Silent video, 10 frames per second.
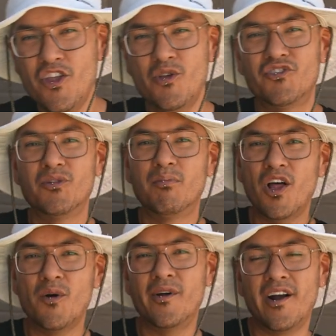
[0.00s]
using the
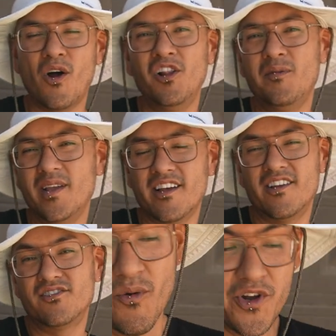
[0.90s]
blower, only
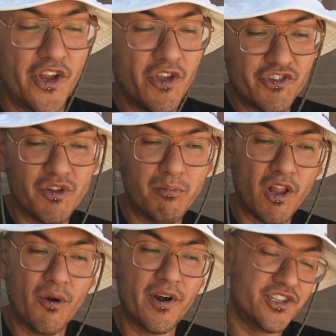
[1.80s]
because when you're using the
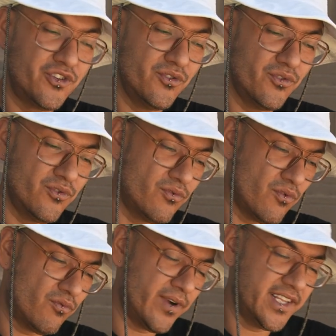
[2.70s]
blower to
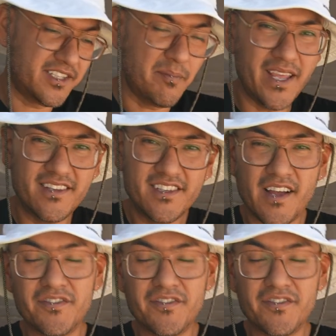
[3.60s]
rinse the beads off,